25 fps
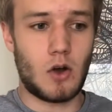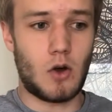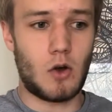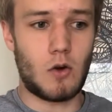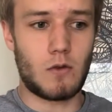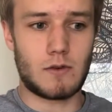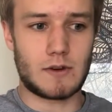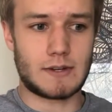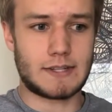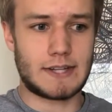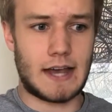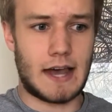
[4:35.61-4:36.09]

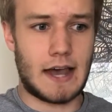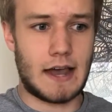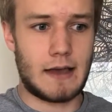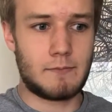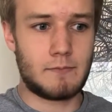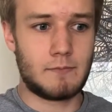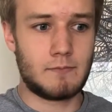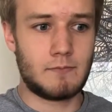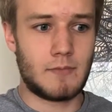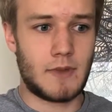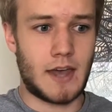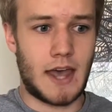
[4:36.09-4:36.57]
over
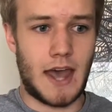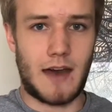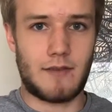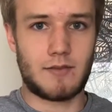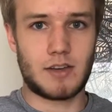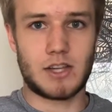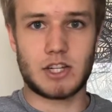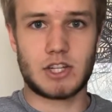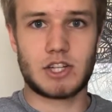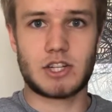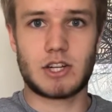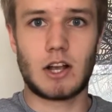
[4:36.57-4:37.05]
time,
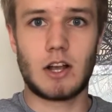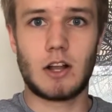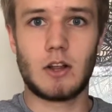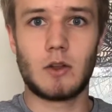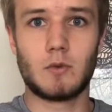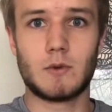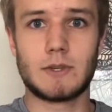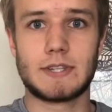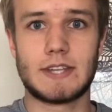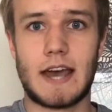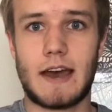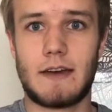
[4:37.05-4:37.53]
having a
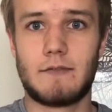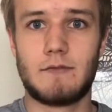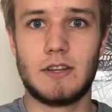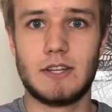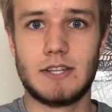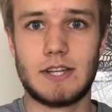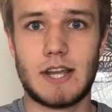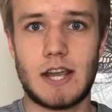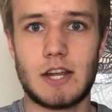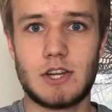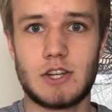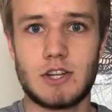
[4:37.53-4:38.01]
shell was
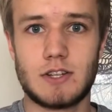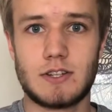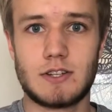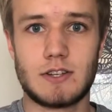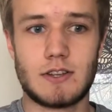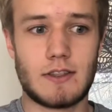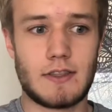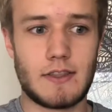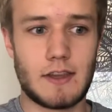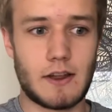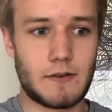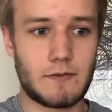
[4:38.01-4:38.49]
advantageous,
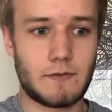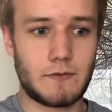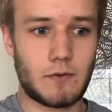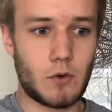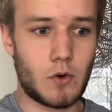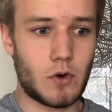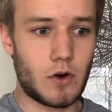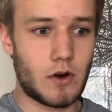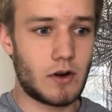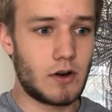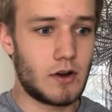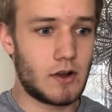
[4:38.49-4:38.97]
and
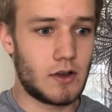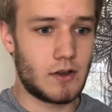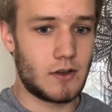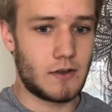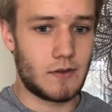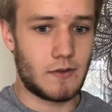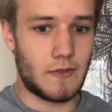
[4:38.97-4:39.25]
therefore